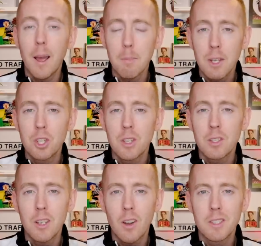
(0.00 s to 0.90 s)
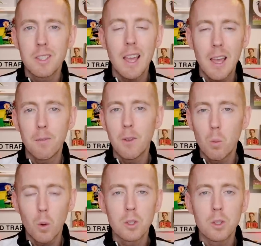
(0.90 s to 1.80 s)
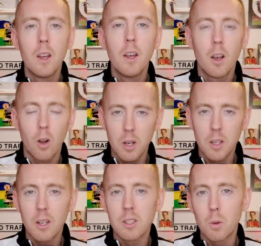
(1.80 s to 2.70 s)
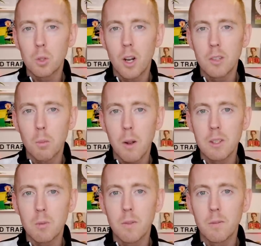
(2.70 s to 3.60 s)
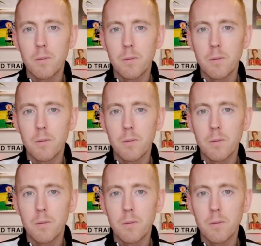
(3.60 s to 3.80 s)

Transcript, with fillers: at Manchester United if he was Ole Gunnar Solskjaer's replacement.